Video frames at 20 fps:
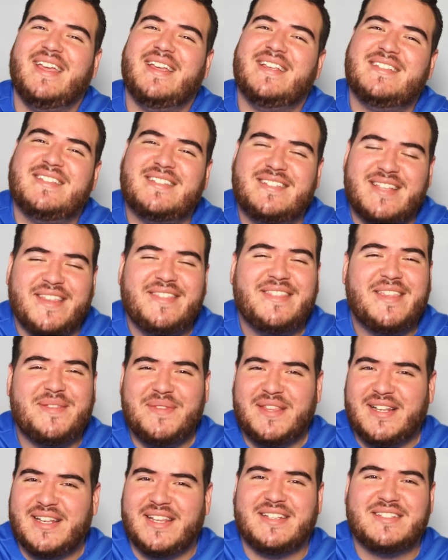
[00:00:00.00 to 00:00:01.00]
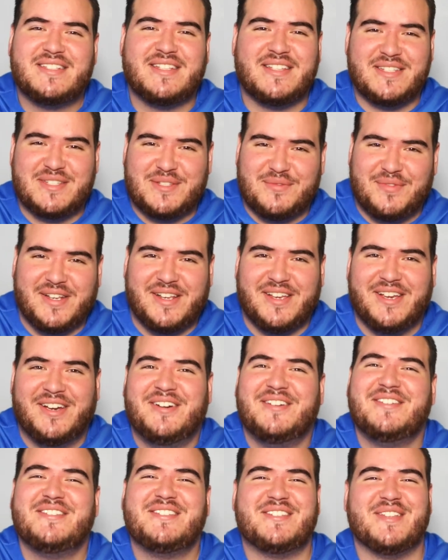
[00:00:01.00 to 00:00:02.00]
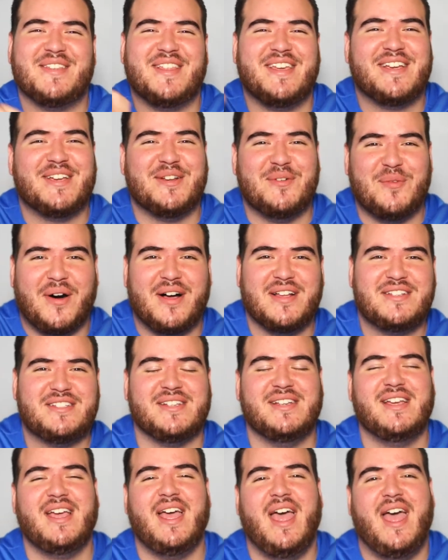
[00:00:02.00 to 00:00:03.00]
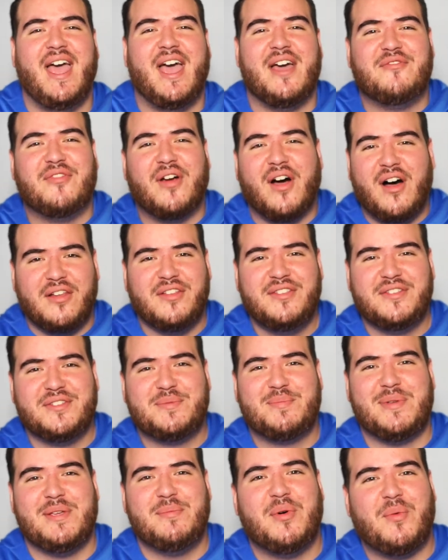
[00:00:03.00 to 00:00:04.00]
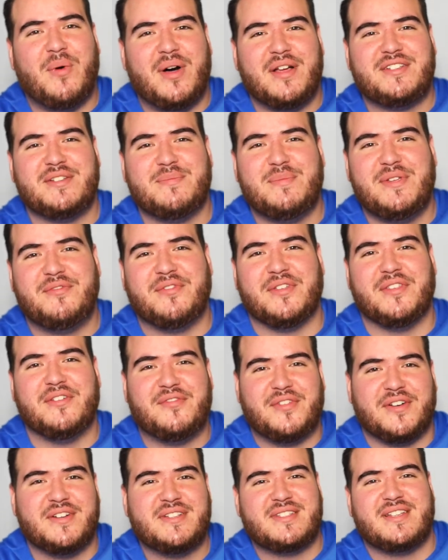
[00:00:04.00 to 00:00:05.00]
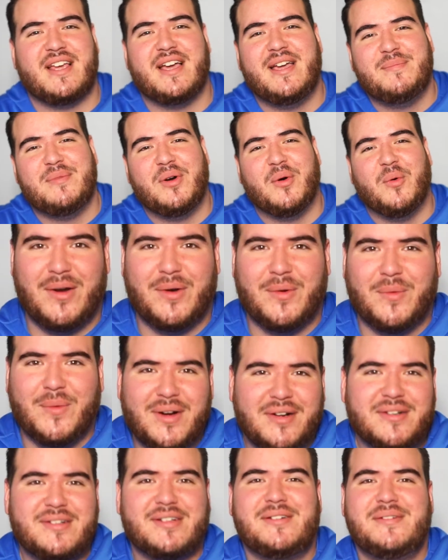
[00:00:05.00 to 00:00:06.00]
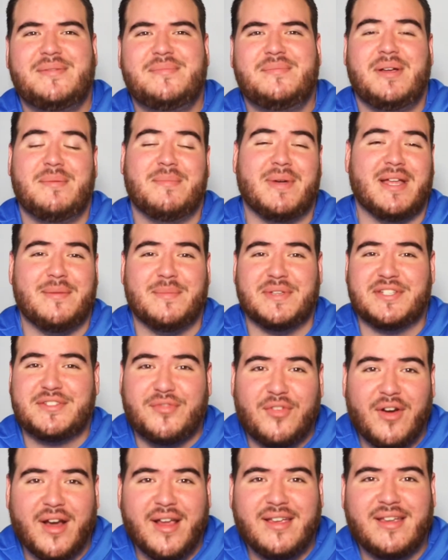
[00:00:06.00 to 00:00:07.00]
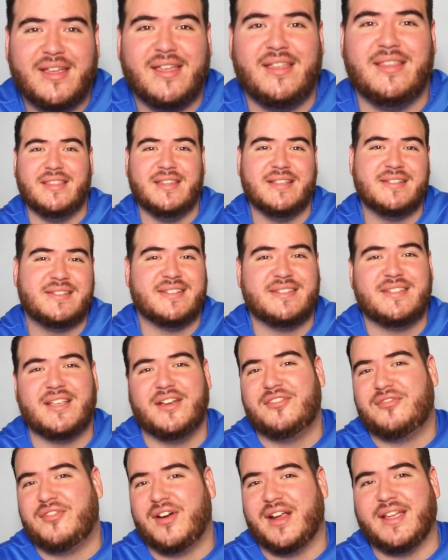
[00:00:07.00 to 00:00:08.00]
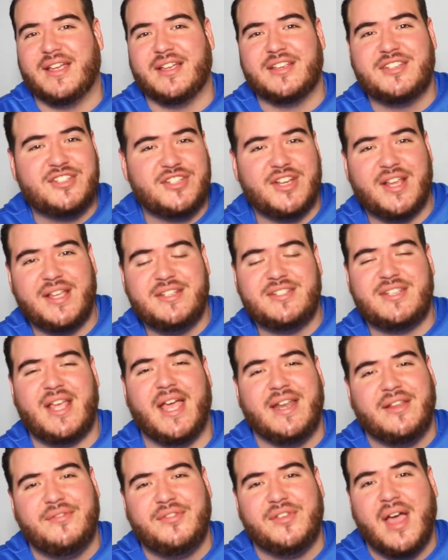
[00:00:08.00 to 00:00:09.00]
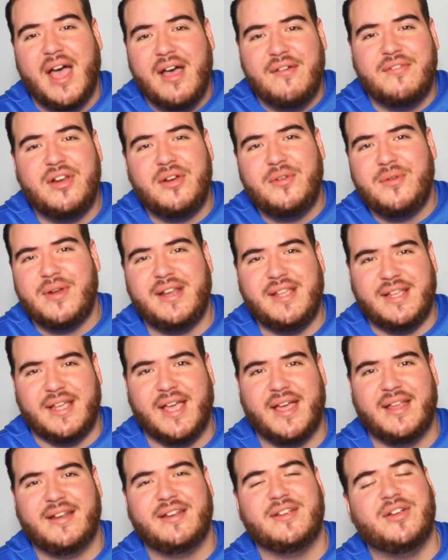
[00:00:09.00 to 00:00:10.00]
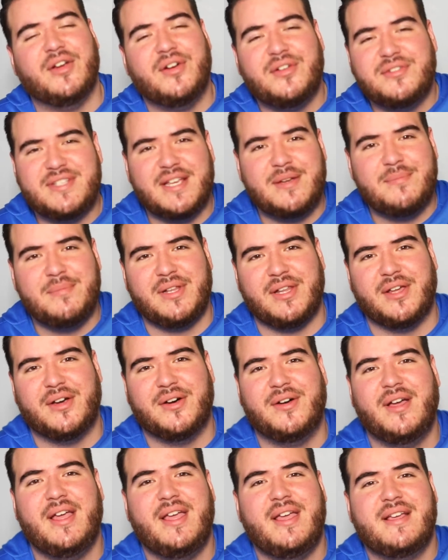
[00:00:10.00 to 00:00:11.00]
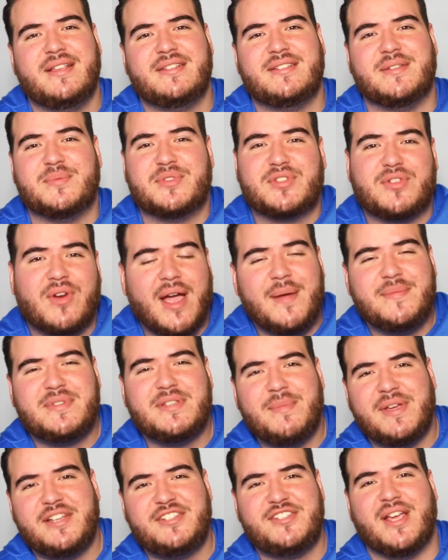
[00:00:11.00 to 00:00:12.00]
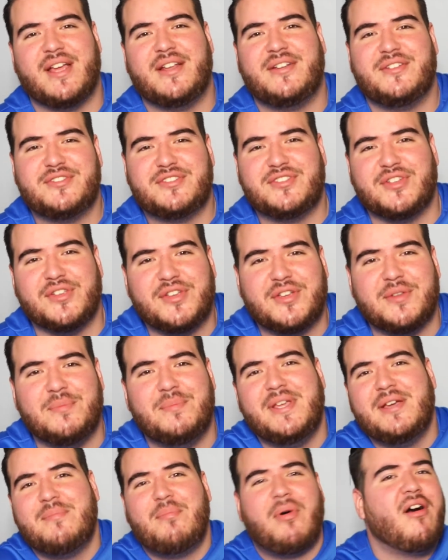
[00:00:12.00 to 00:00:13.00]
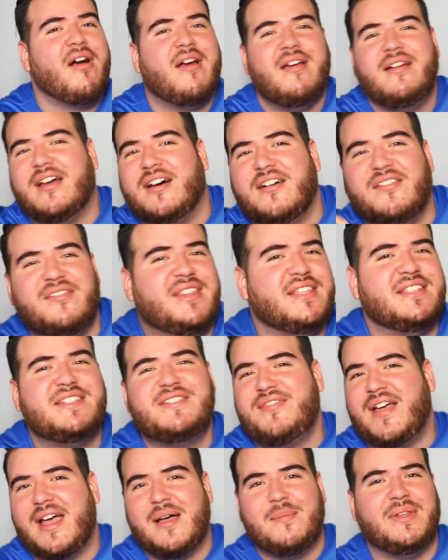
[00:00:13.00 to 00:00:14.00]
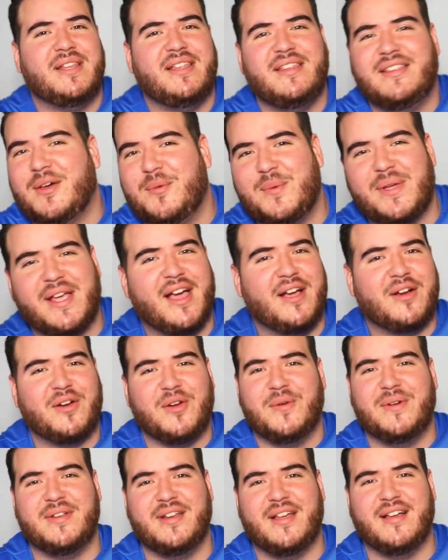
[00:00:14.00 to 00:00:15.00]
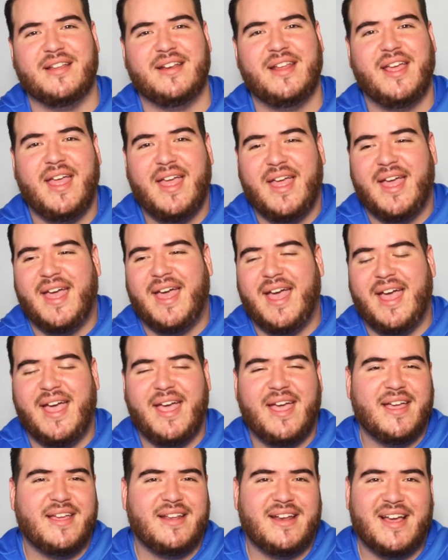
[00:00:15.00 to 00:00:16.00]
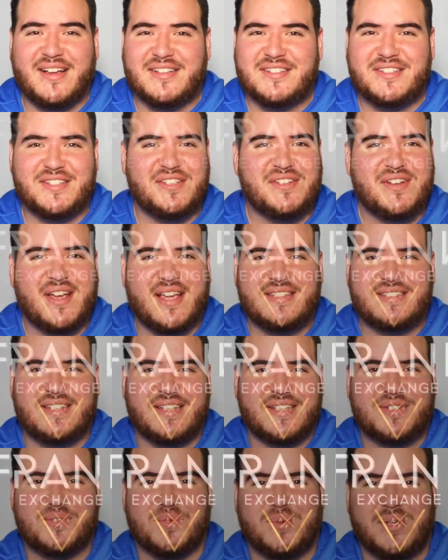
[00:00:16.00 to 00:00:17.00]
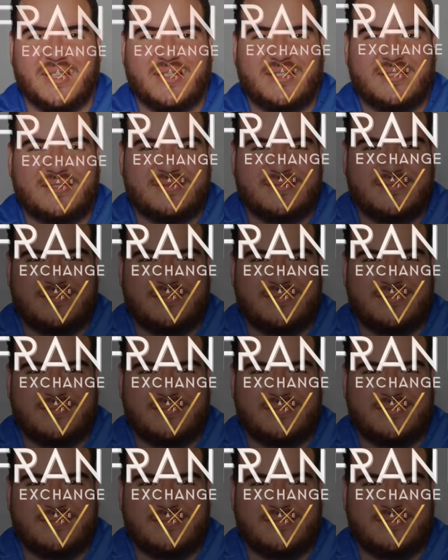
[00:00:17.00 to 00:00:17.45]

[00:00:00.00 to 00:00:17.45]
send them the link to this video so they can watch it. And for all of those people watching me for the first time, welcome, my name is Frank, this is A Frank Exchange, and if you haven't already yet, go down below, subscribe to my channel so you could be a part of this family that we got going on, and I'll see you guys next week.